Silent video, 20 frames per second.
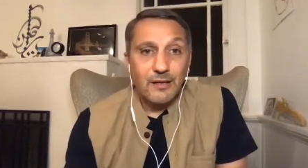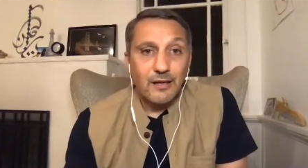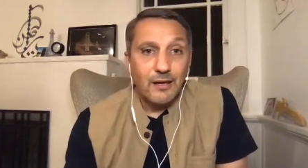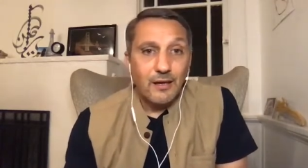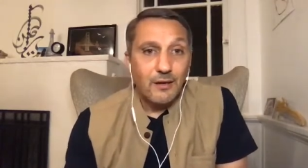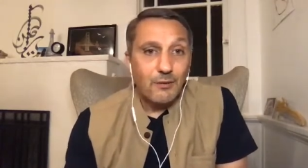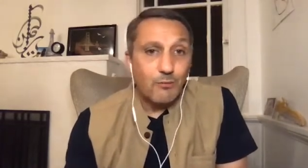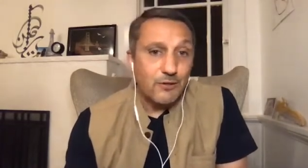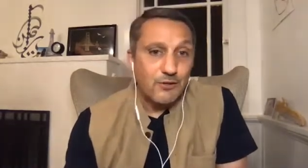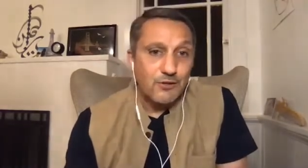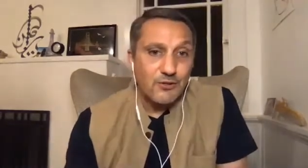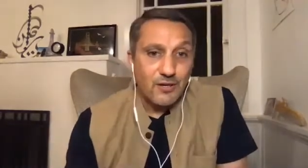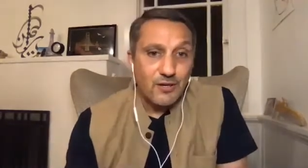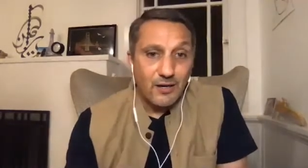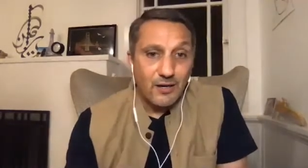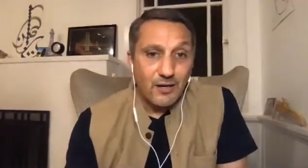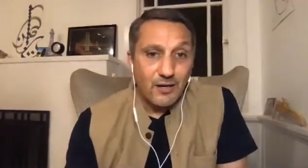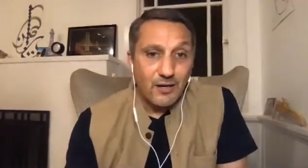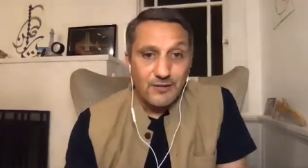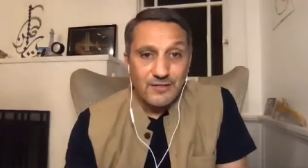rich
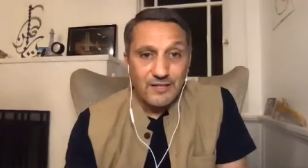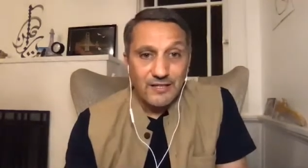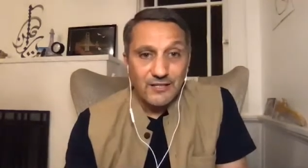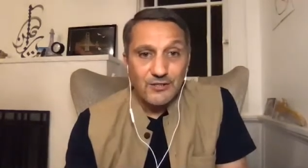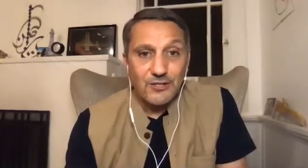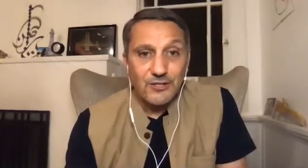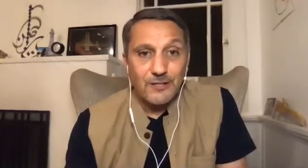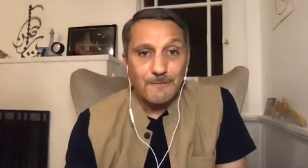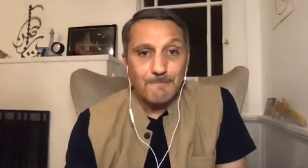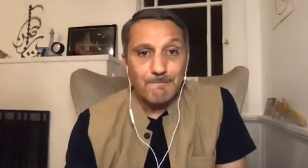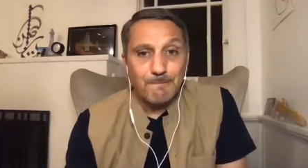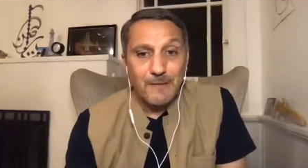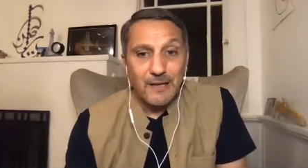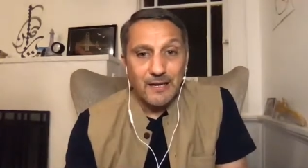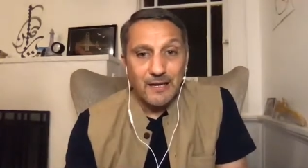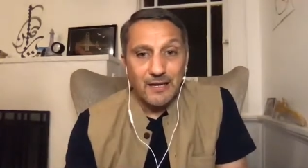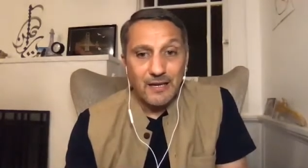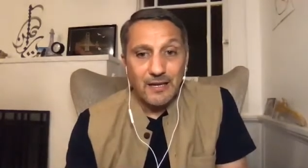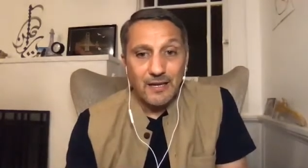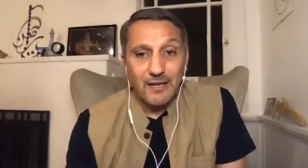conversation,
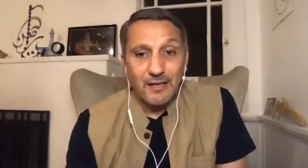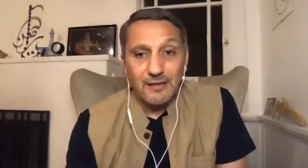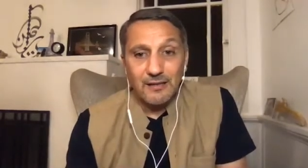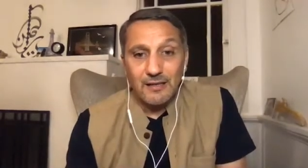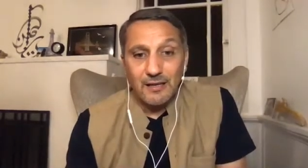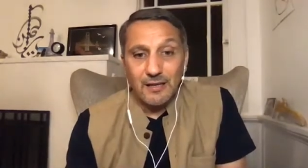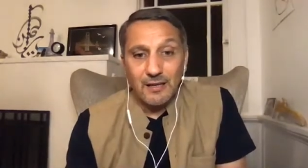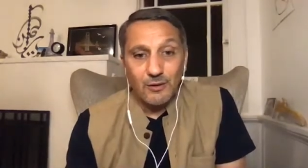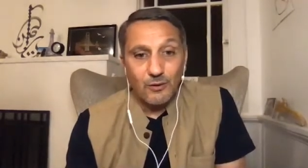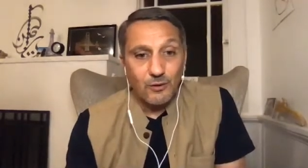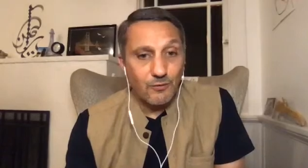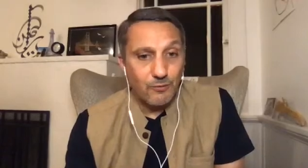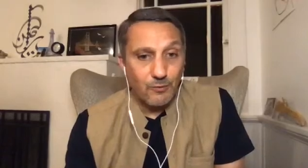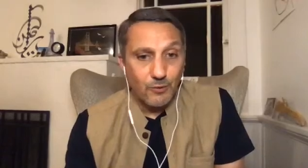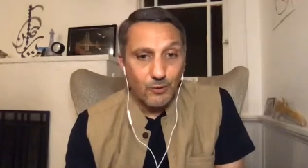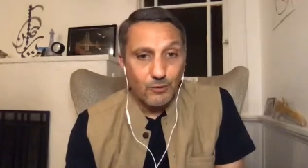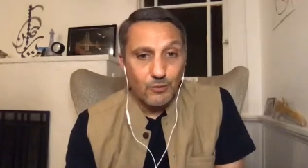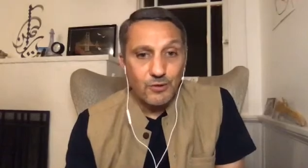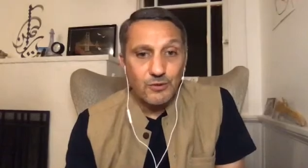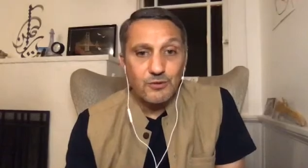and look
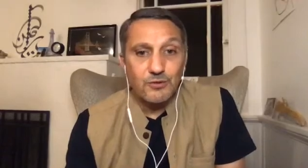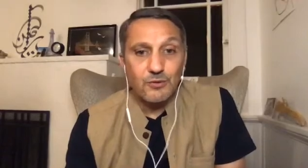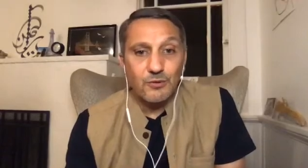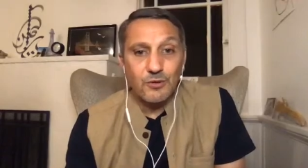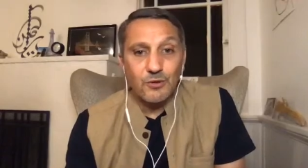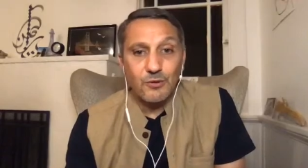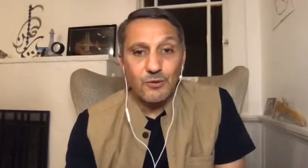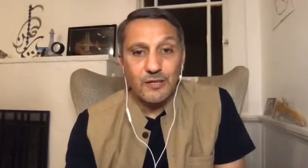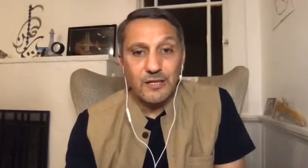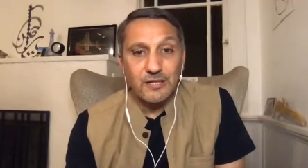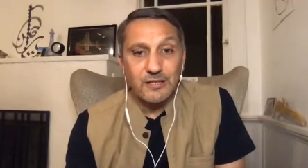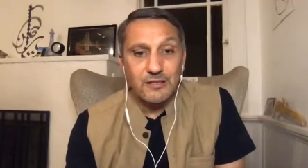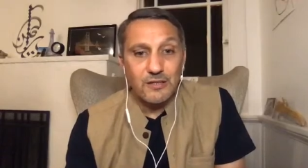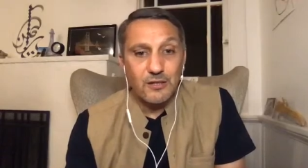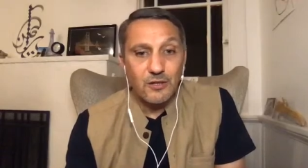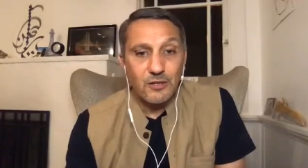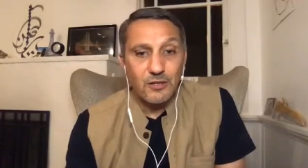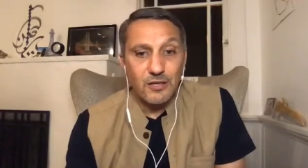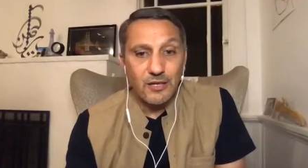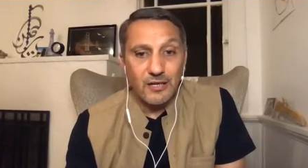forward to your
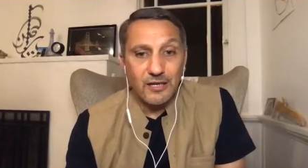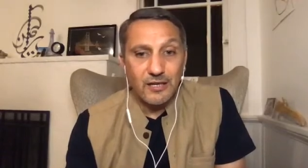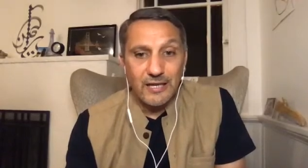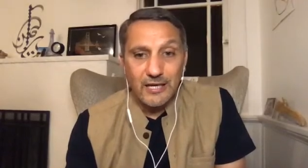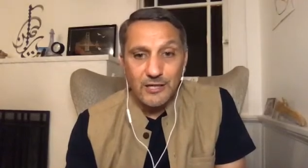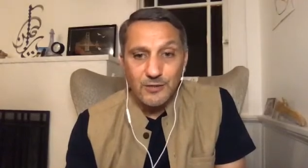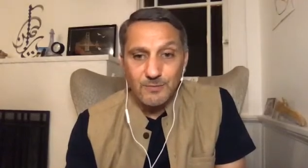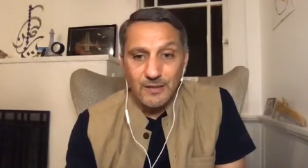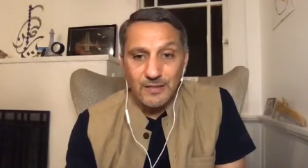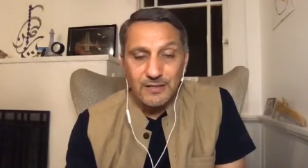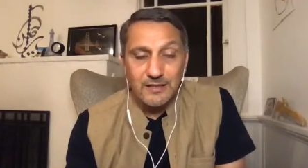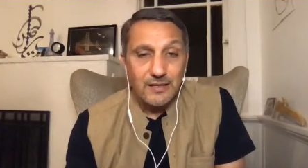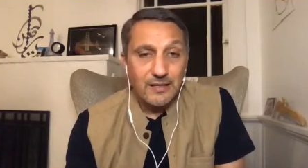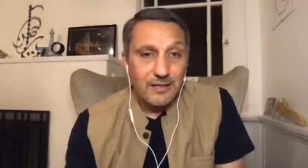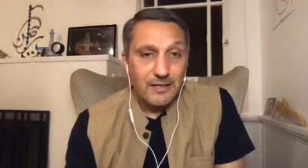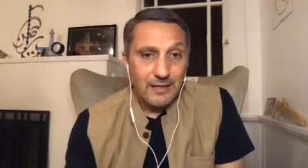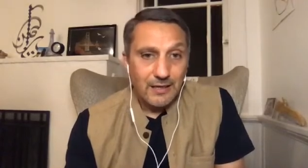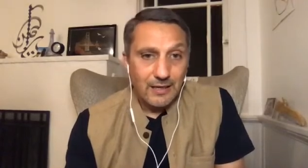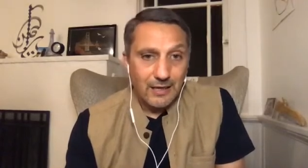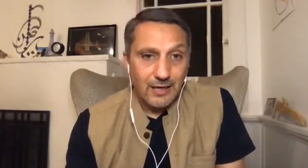continued engagement.
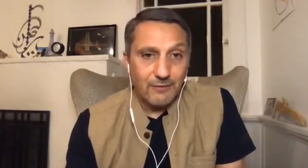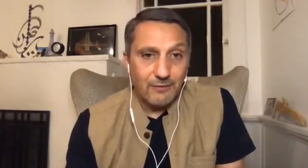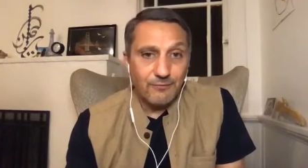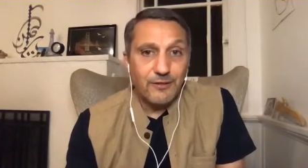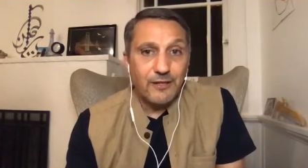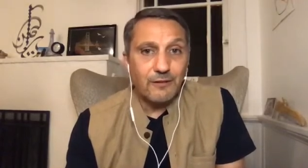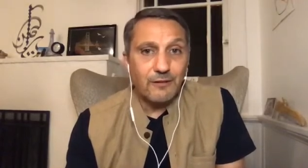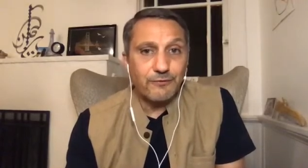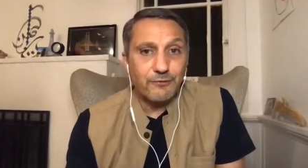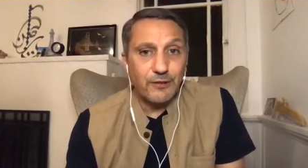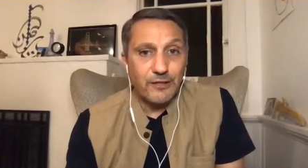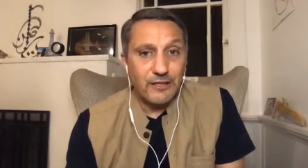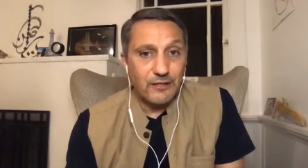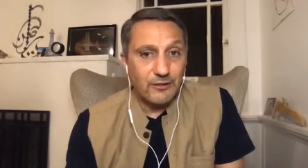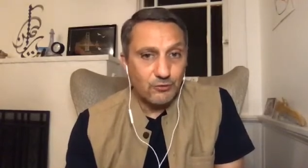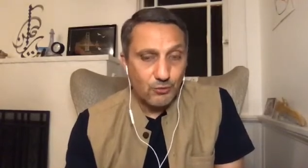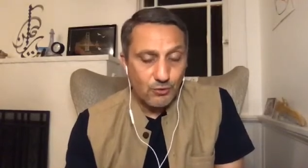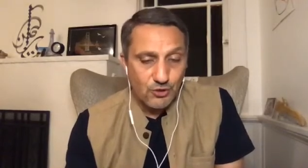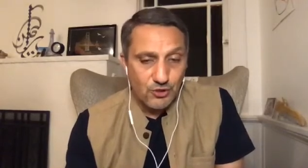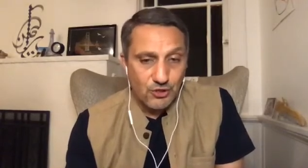And feel free
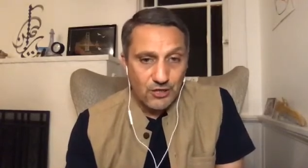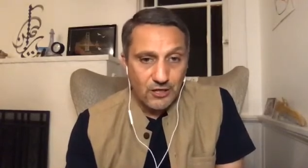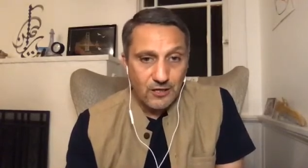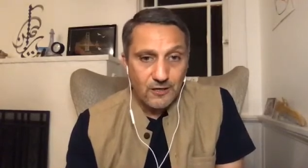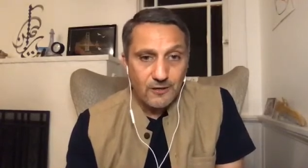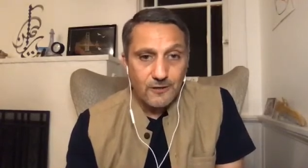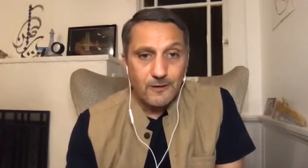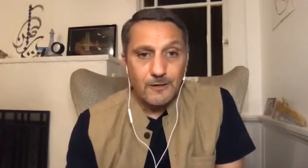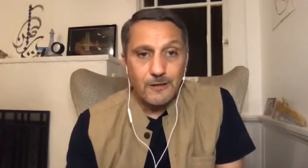to share